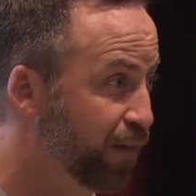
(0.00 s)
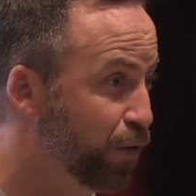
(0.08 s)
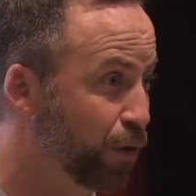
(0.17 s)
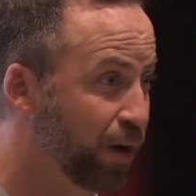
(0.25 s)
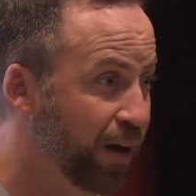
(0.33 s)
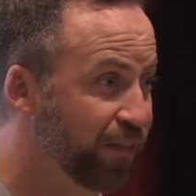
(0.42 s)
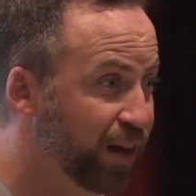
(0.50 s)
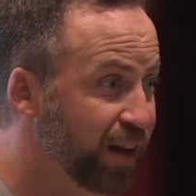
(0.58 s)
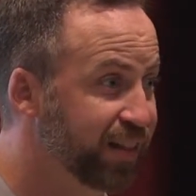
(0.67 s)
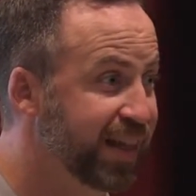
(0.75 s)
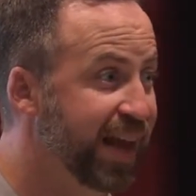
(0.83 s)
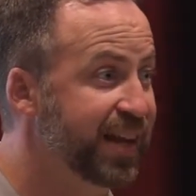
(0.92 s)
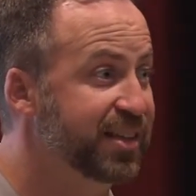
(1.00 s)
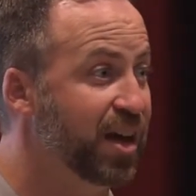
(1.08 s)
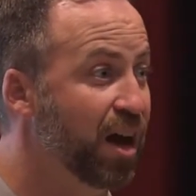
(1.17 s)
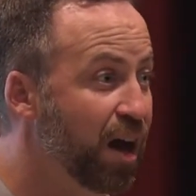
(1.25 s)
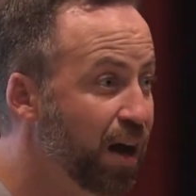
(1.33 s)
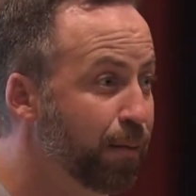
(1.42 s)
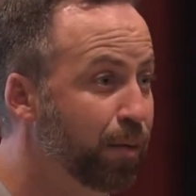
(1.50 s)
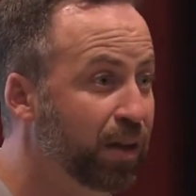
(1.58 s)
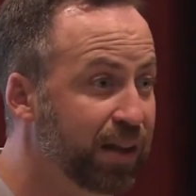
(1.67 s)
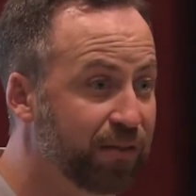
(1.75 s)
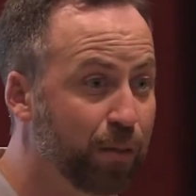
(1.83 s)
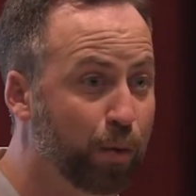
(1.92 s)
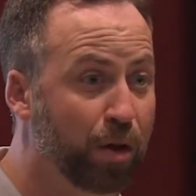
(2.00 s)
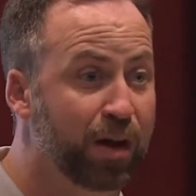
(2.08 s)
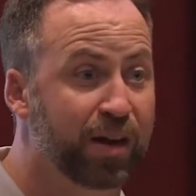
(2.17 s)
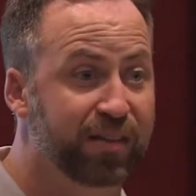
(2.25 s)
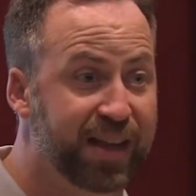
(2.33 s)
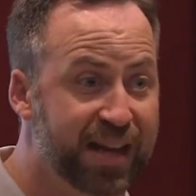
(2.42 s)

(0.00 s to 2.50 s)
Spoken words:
infographic. That is unbelievable.